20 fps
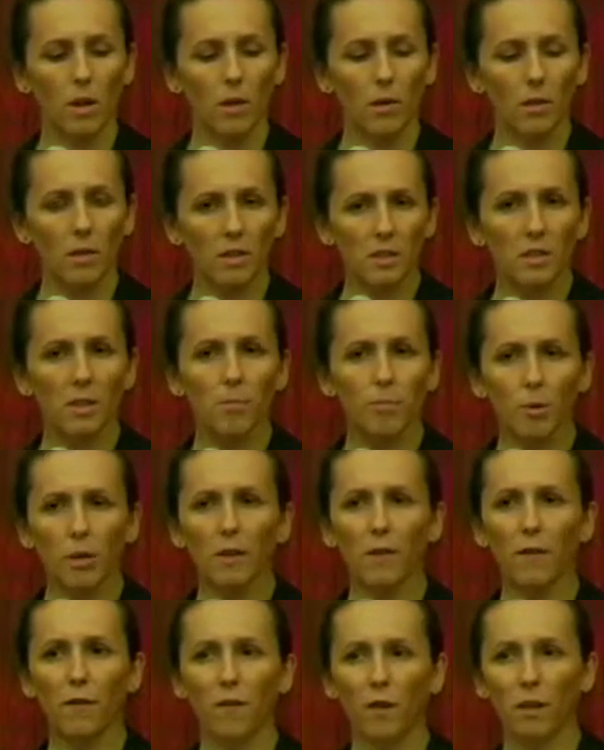This is a
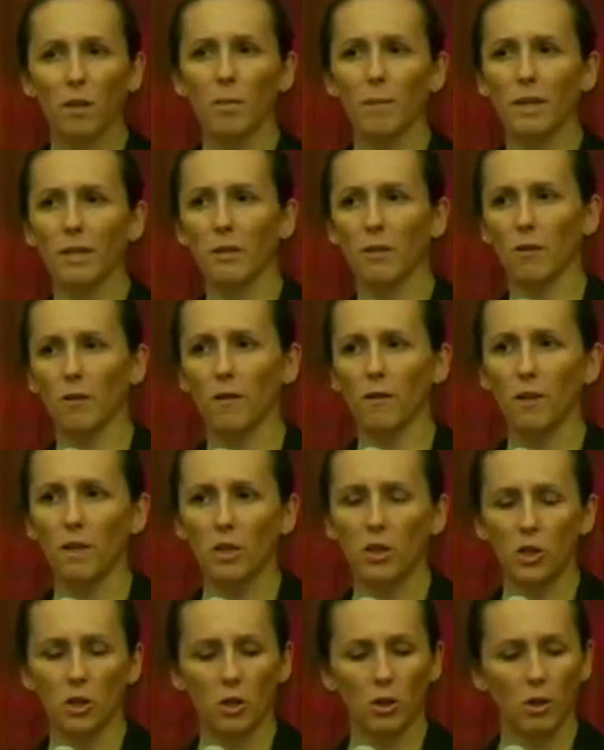pretty fundamental
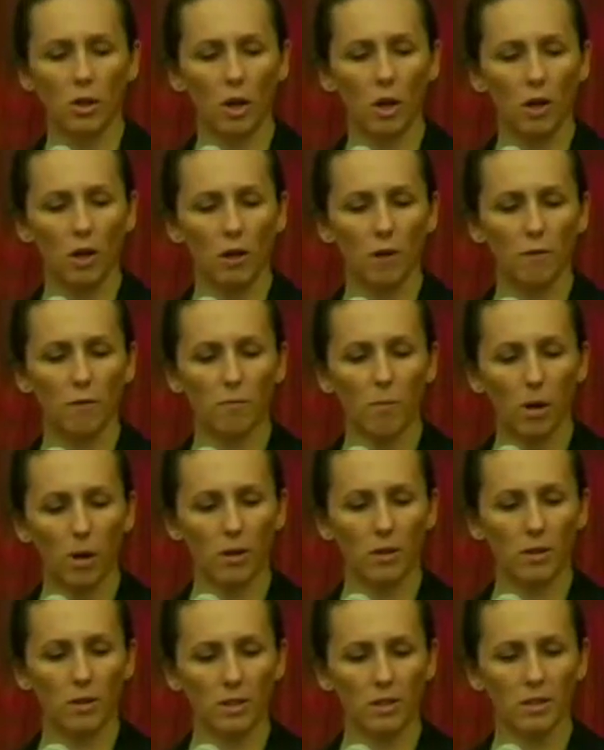feature of
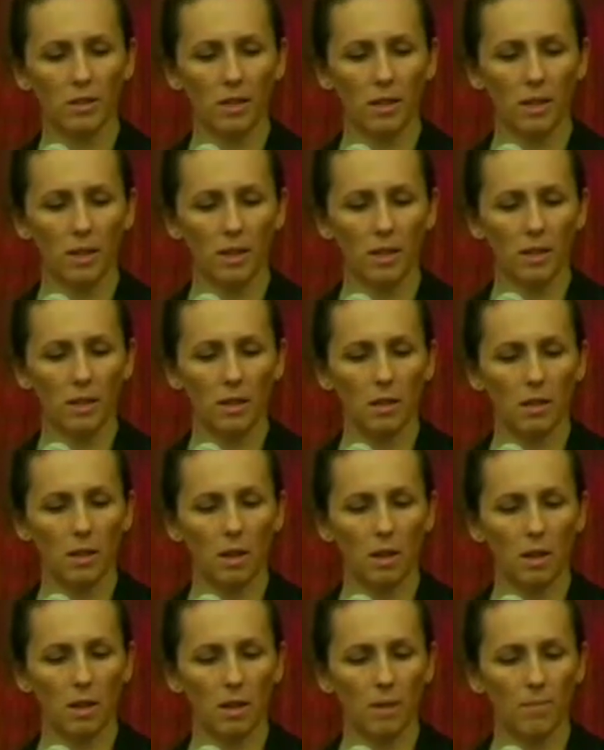modern society.
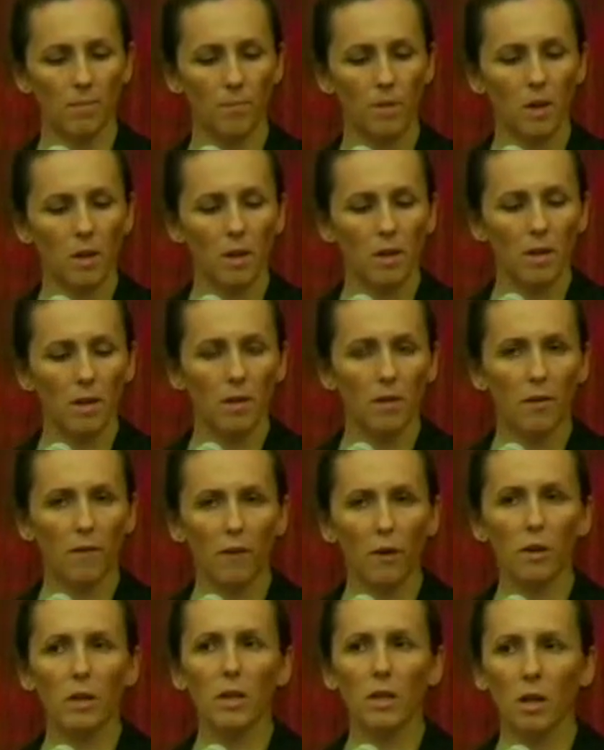The
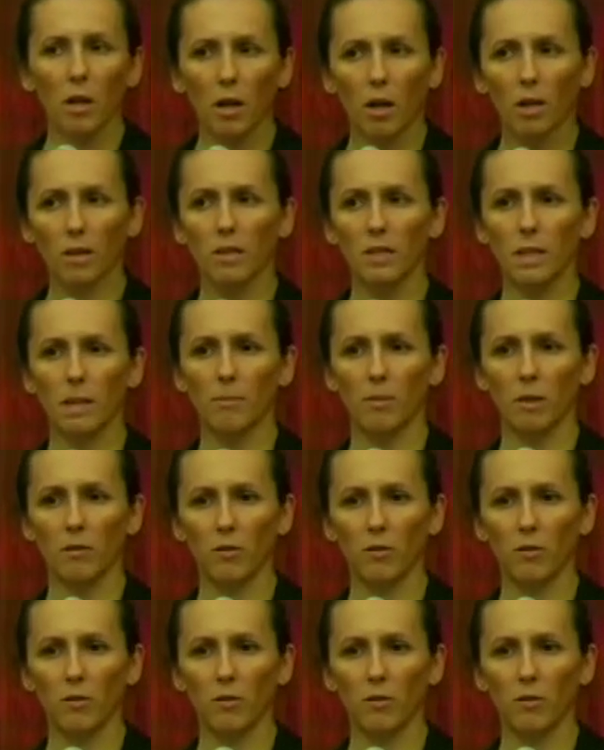very concept of a